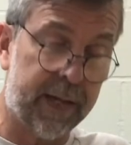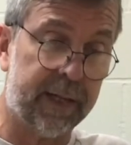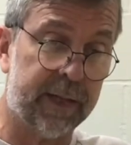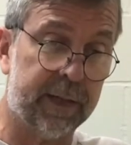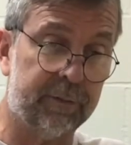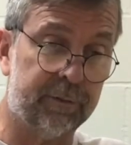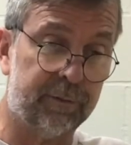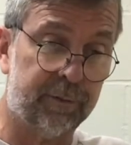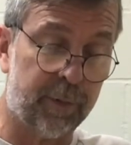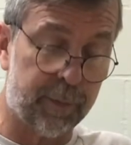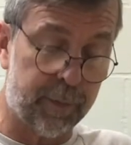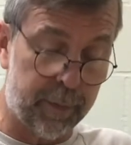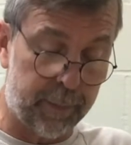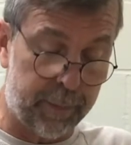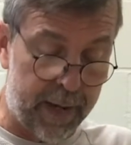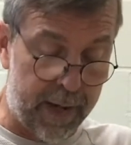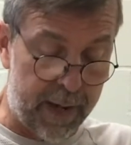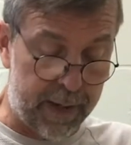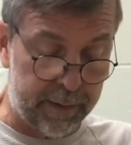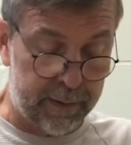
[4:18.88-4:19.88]
in from the
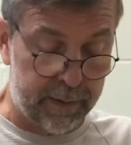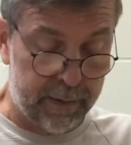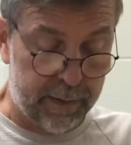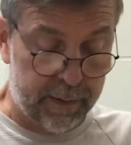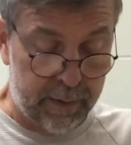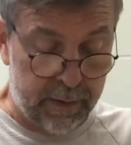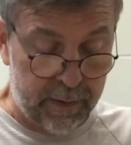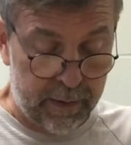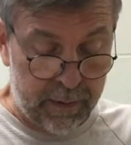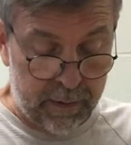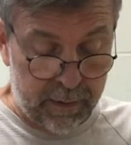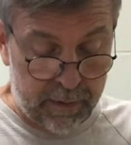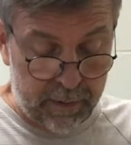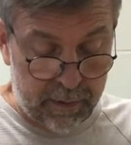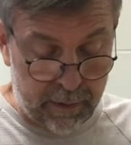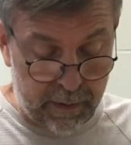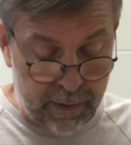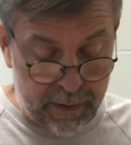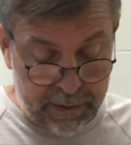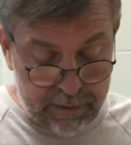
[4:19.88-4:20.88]
back. All
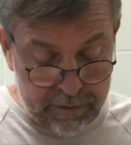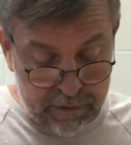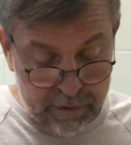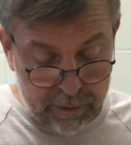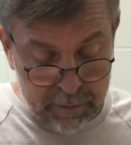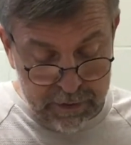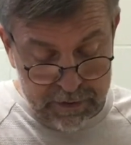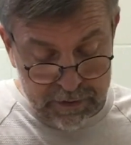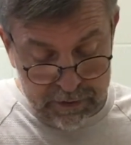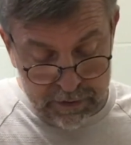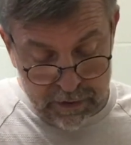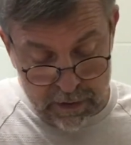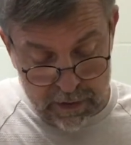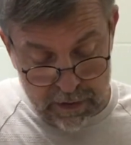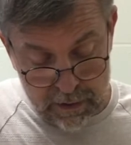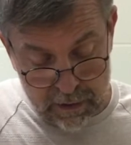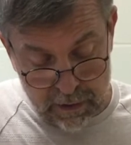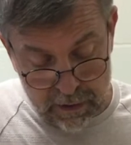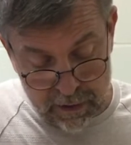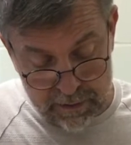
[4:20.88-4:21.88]
right, so I'm gonna
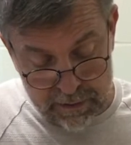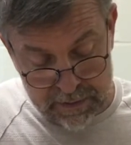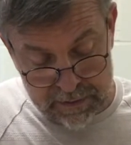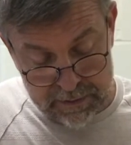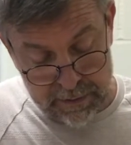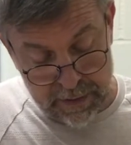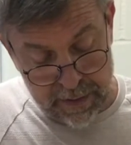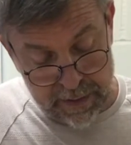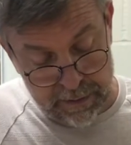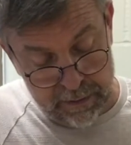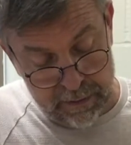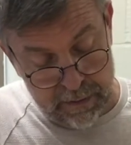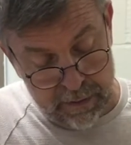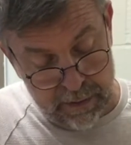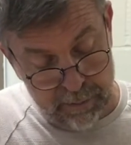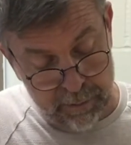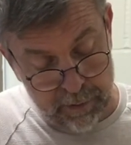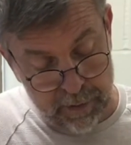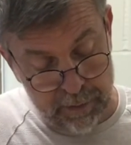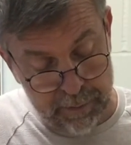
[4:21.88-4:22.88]
start on this end. I'm
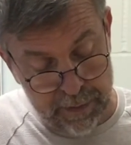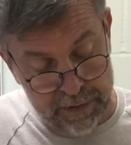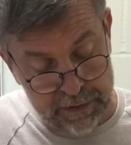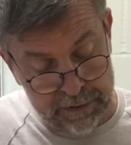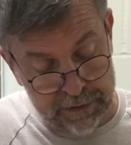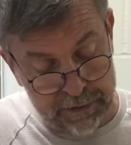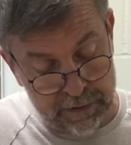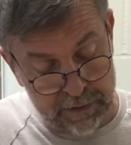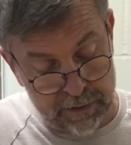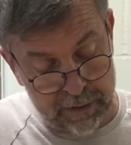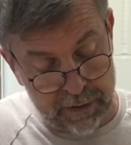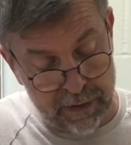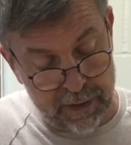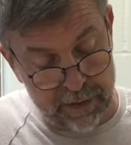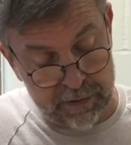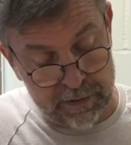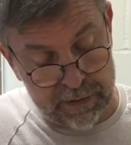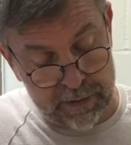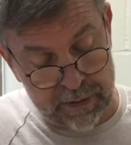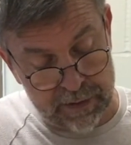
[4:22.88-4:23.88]
gonna make sure that
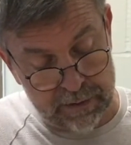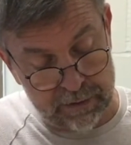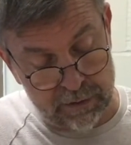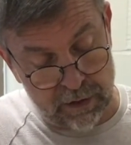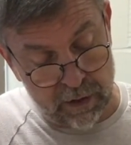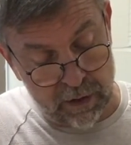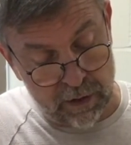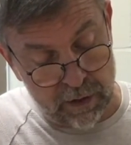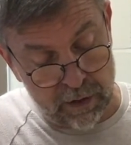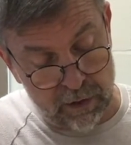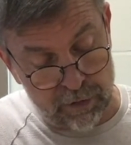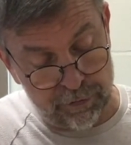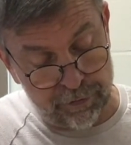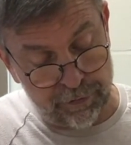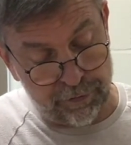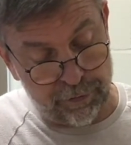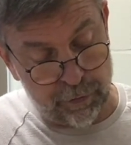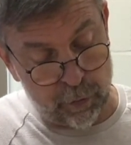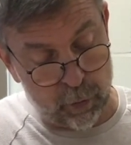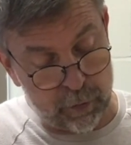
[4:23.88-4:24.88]
everything's all
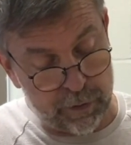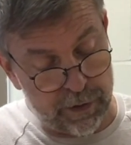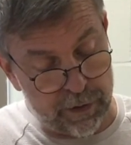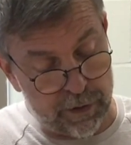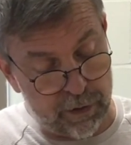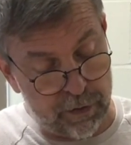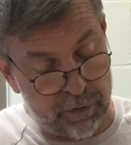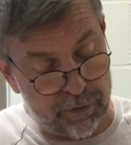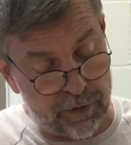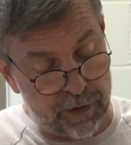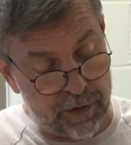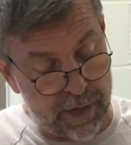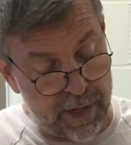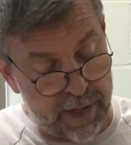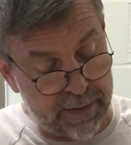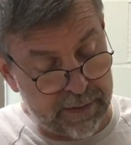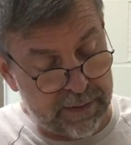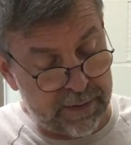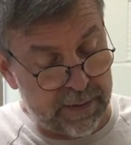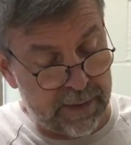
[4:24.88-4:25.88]
folded over
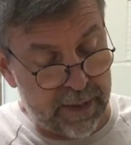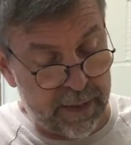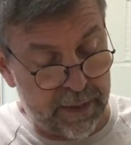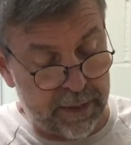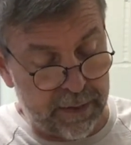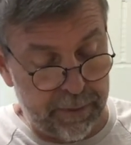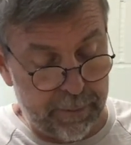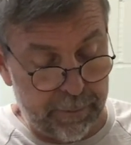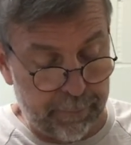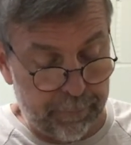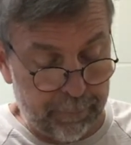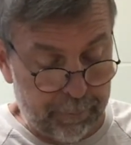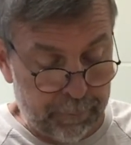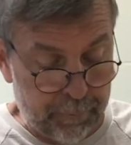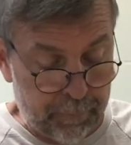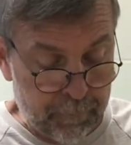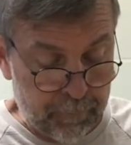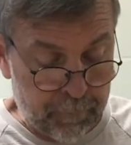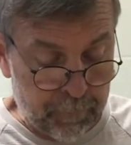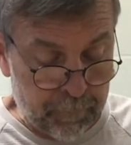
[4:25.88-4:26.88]
nice and neat.
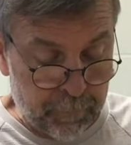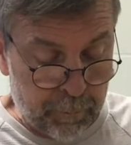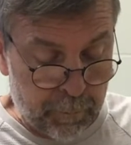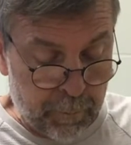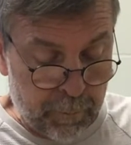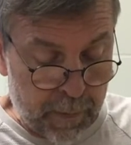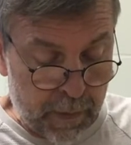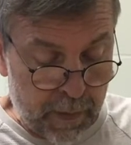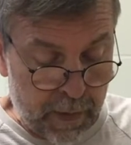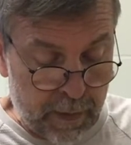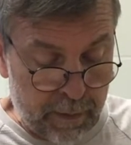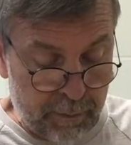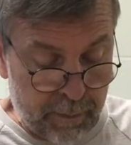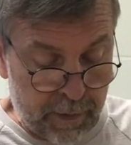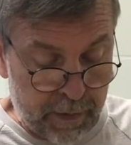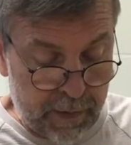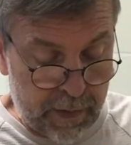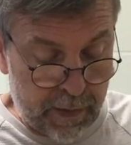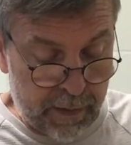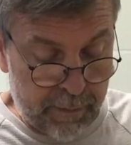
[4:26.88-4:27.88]
And I'm gonna
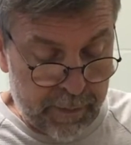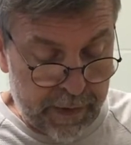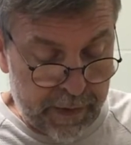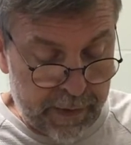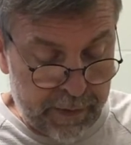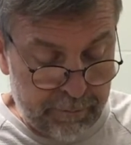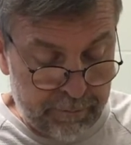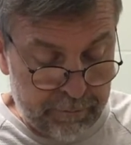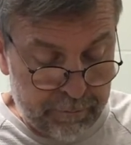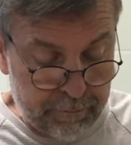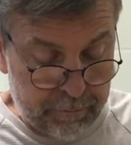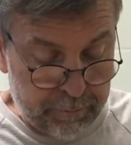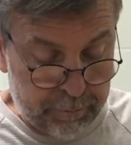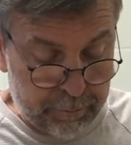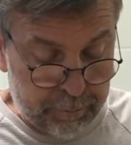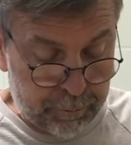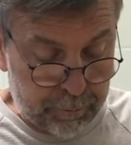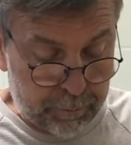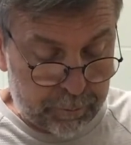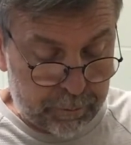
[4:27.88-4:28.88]
come in.
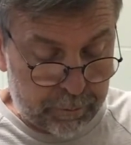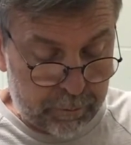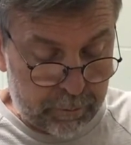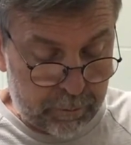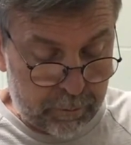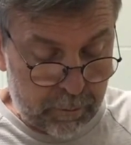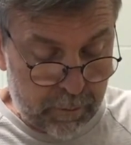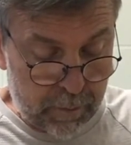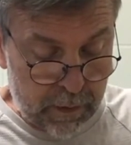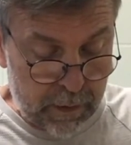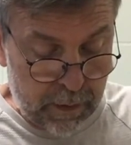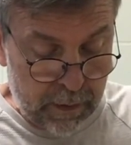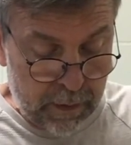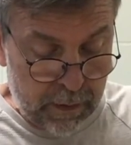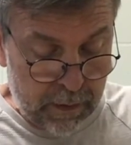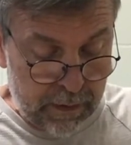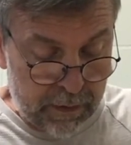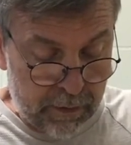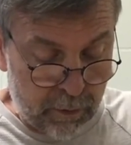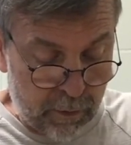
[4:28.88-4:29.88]

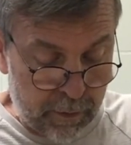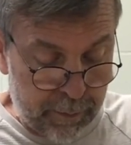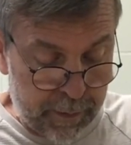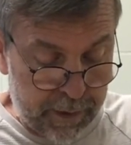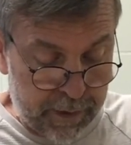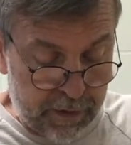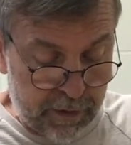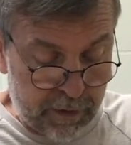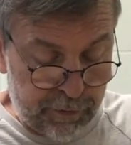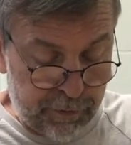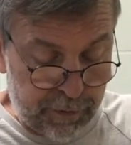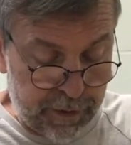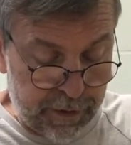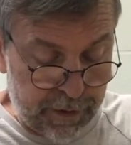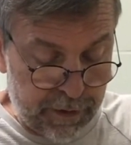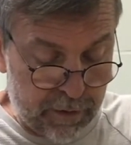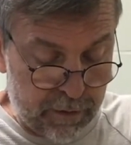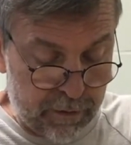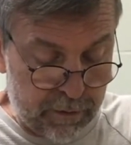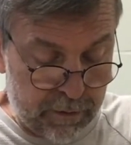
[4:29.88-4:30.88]
You wanna be careful you
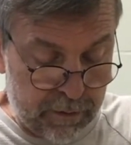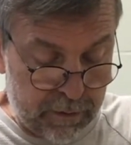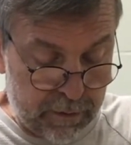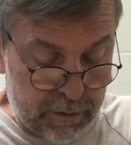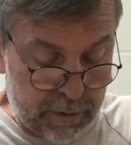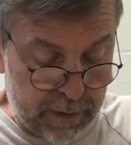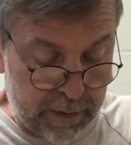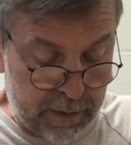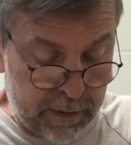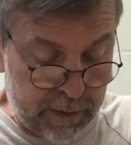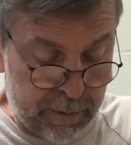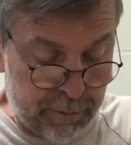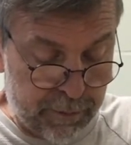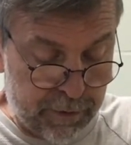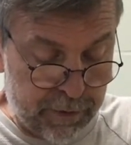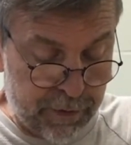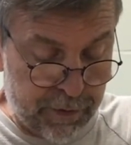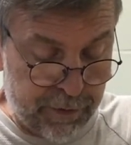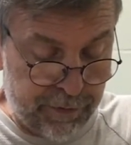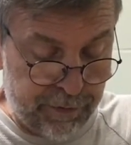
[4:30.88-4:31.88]
don't come
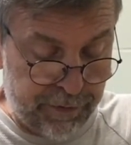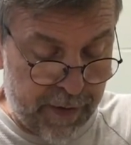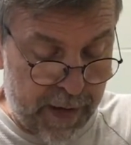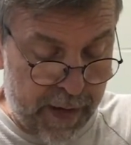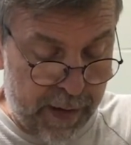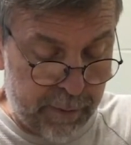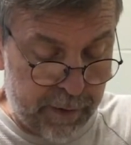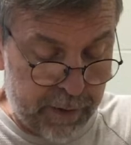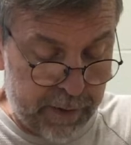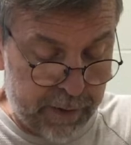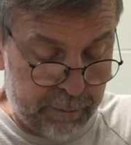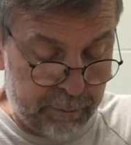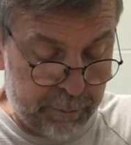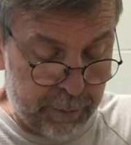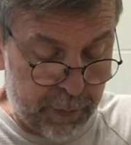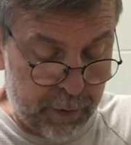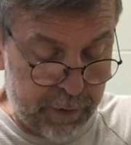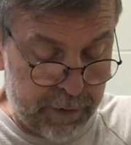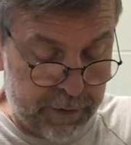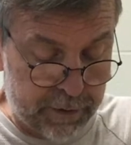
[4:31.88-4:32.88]
through the fabric and
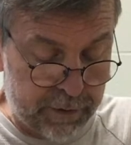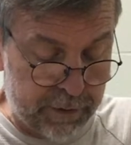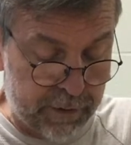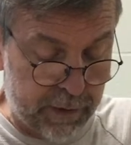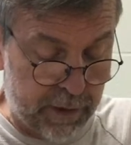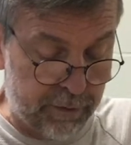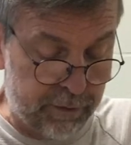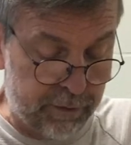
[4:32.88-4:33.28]
poke yourself.